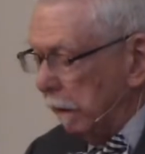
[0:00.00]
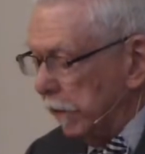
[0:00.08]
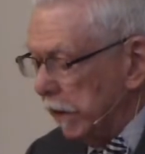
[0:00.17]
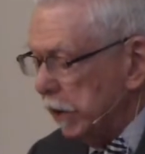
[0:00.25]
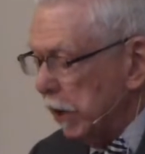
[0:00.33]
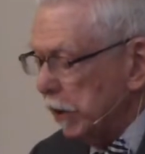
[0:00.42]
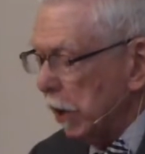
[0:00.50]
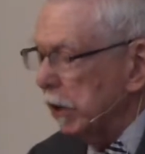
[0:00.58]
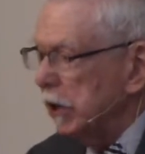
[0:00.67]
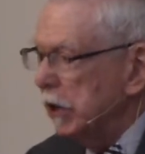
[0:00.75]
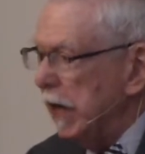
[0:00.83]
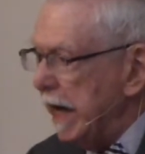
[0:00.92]
This is our
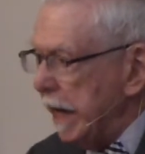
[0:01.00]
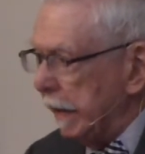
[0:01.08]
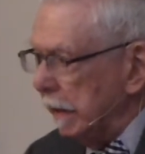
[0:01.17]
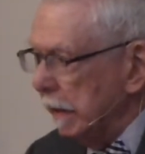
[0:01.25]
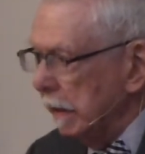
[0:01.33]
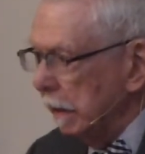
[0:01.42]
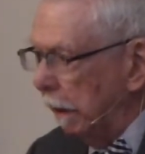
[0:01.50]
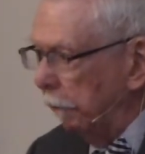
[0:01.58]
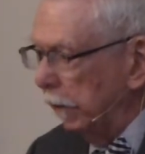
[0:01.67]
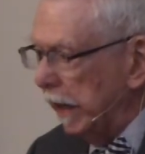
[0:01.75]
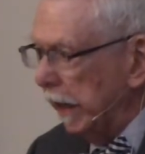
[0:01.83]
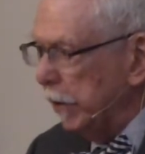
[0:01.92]
state of
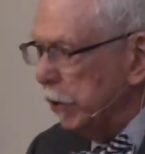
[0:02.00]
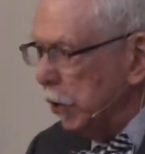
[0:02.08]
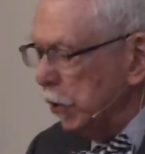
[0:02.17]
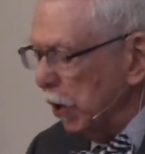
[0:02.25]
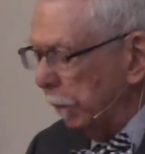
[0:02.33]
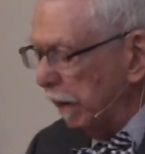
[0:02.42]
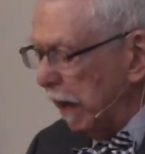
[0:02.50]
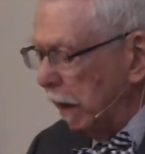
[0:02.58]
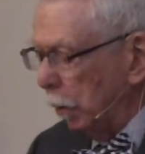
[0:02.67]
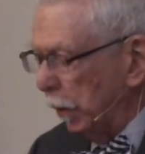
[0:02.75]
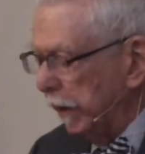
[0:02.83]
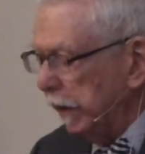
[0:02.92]
relationship
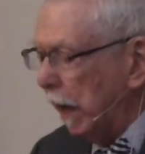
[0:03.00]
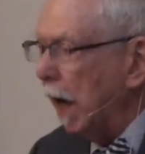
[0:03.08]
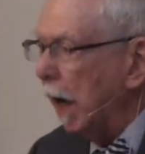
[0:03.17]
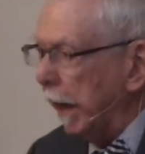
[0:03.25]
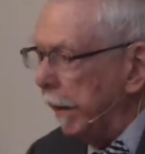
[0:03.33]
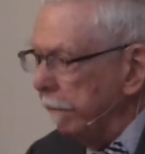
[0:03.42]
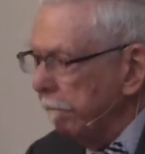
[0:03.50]
with God.